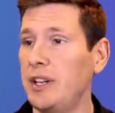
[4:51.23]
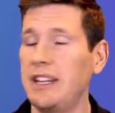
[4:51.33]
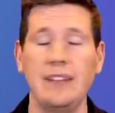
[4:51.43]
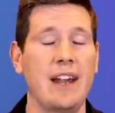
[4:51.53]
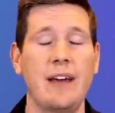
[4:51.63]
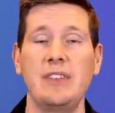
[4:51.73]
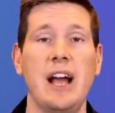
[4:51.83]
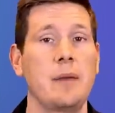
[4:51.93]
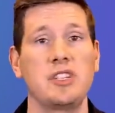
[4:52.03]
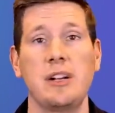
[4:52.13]
We didn't even have the
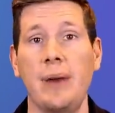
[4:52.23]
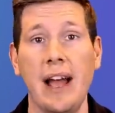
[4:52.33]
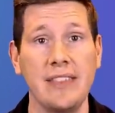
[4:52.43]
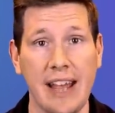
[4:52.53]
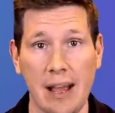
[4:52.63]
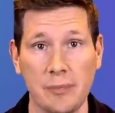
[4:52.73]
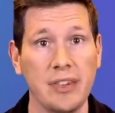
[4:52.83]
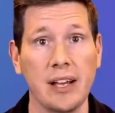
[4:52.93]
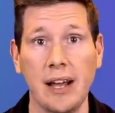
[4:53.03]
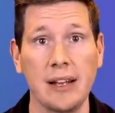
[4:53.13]
option to buy the damn
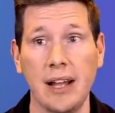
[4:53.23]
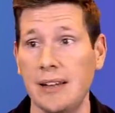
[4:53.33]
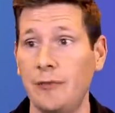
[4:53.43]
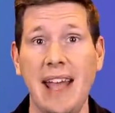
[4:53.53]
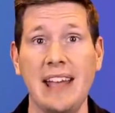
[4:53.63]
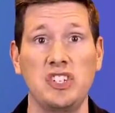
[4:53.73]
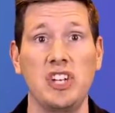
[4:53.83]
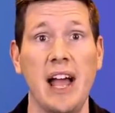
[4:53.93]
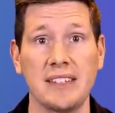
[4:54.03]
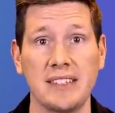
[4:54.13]
thing on, on
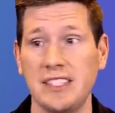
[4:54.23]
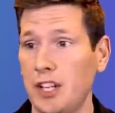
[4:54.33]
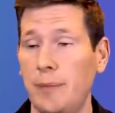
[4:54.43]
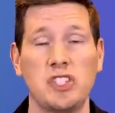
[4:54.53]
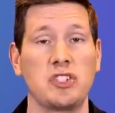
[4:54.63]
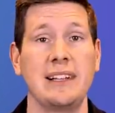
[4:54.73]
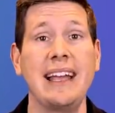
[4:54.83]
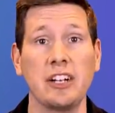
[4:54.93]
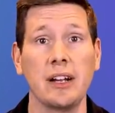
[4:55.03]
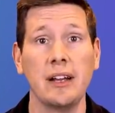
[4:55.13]
VHS until much
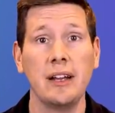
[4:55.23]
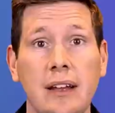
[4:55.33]
later.